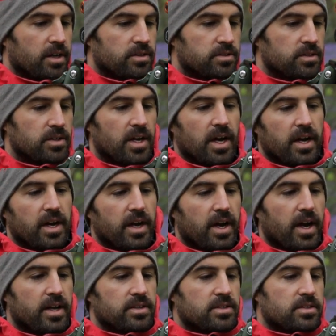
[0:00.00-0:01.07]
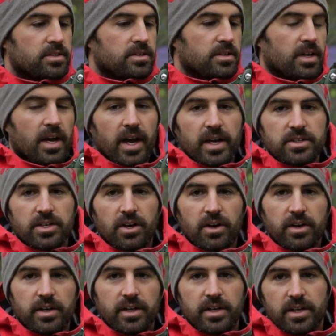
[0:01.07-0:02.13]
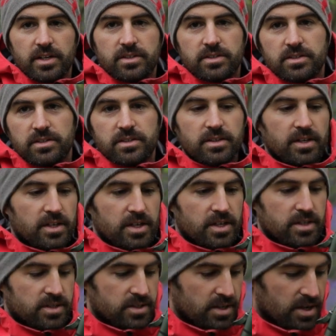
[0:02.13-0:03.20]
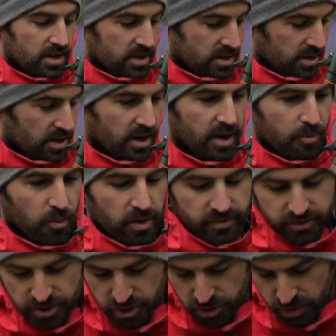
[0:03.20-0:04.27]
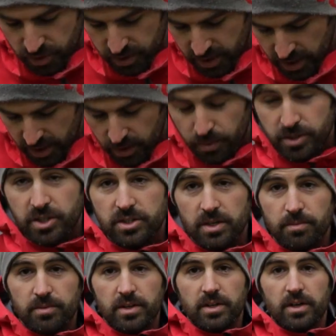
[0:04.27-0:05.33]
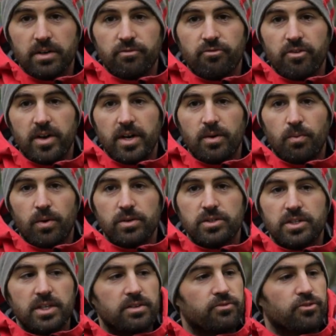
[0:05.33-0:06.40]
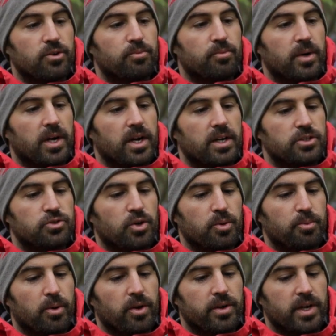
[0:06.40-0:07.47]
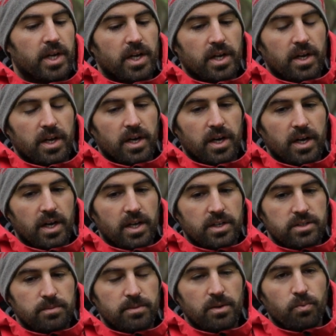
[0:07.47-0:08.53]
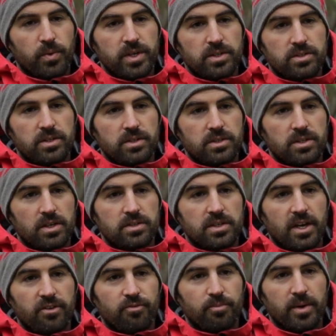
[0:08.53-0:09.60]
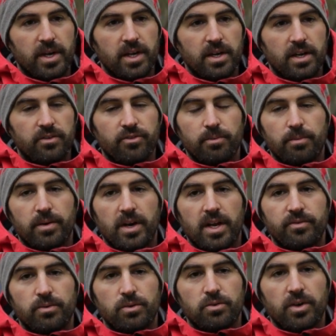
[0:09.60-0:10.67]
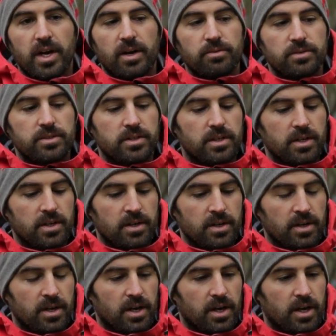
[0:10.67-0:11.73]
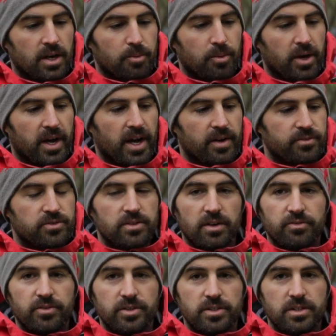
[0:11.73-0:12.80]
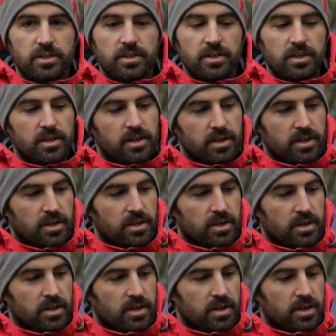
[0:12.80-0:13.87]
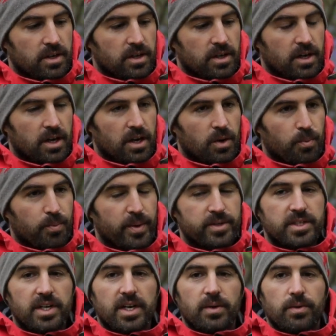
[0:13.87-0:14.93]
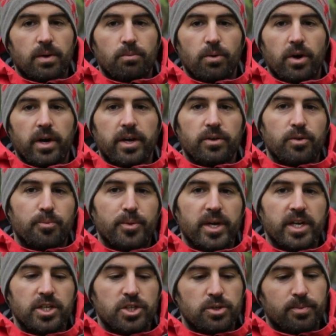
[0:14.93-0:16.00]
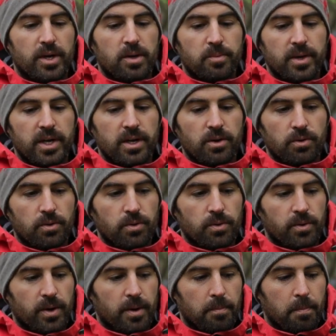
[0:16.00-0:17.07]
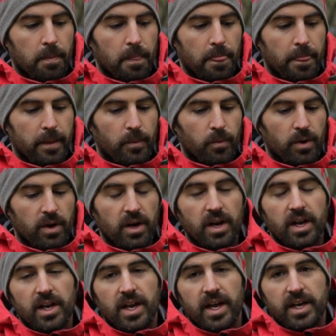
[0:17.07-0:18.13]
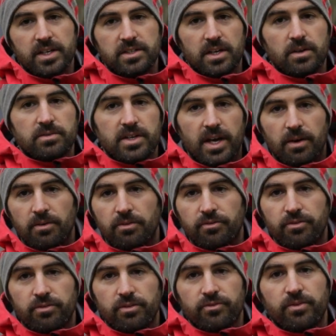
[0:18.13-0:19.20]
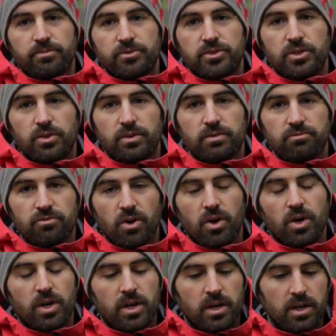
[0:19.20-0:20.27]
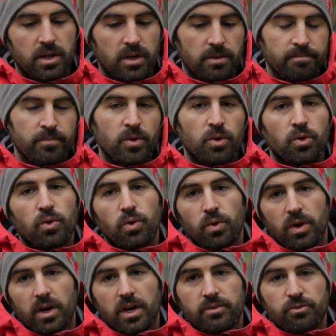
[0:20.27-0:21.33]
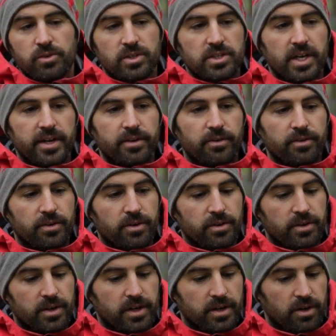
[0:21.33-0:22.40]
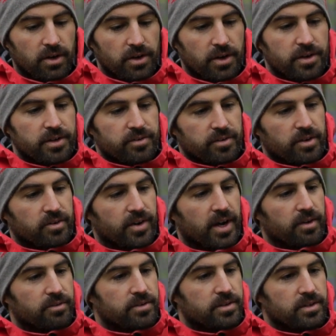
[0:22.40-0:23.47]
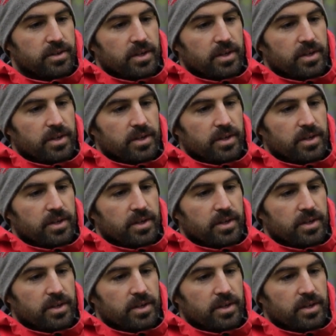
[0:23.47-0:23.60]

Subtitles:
So yeah, it has height in its armoury for sure, which is something that I really wanted from a tripod, and something that Winston does give me if I'm on level ground, but I have suffered, particularly when I'm working on the beach maybe, or want a leg to go down if I'm stood on a rock, or like I've always said, on uneven ground.